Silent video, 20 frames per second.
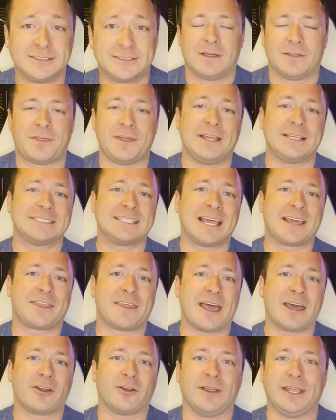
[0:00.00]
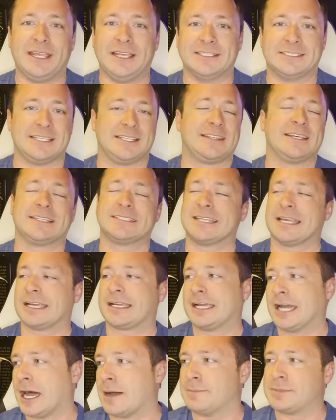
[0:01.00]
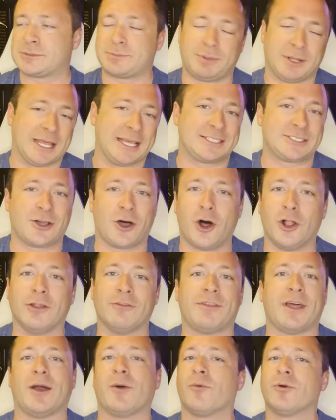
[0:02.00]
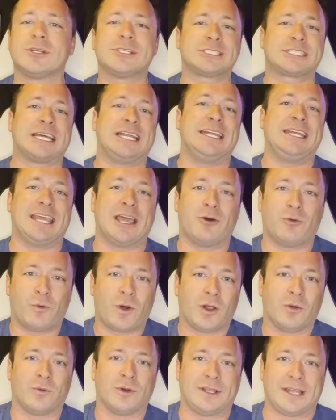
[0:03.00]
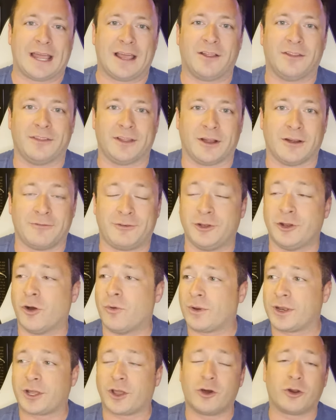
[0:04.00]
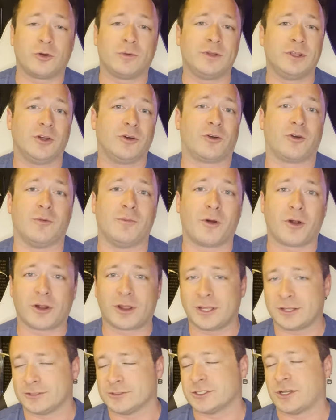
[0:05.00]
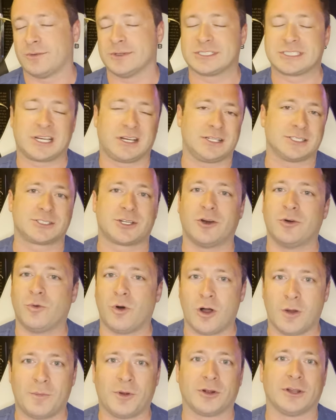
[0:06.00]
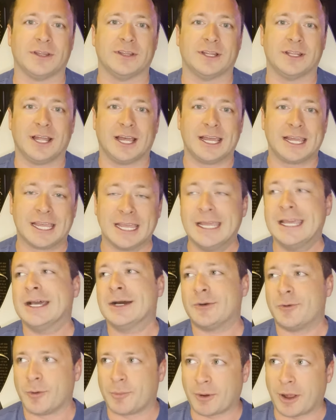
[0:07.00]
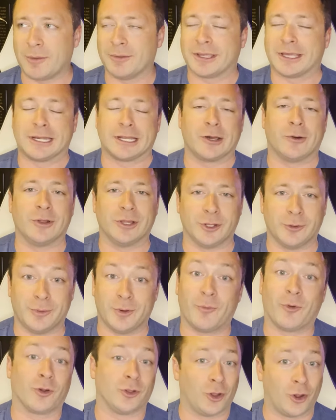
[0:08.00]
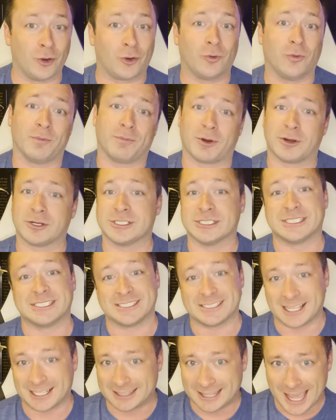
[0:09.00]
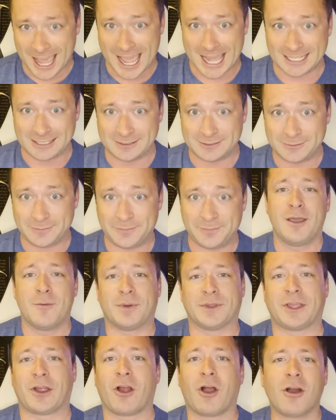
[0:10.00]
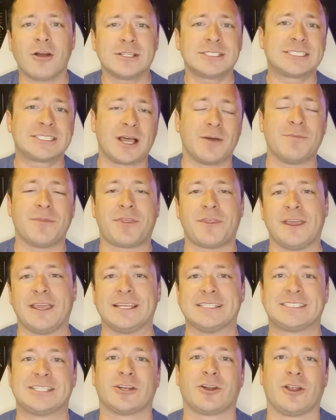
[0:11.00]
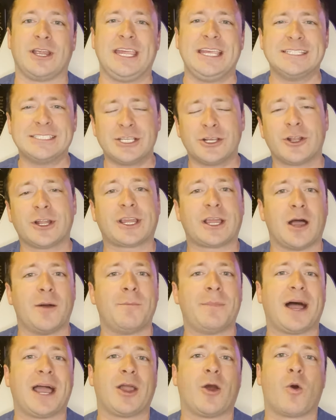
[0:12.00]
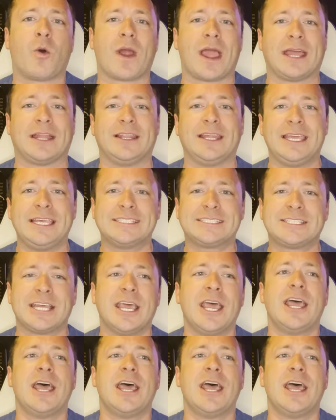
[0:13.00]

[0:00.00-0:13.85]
Things like that are easy. Things like cups, plates, all of that, we're just going to get while we're down there. If you don't want to go to a local market, there's always Costco, Walmart, and the like. We're probably going to go a little bit more local with purchases like that. But there are some things that are easier to come by, or at least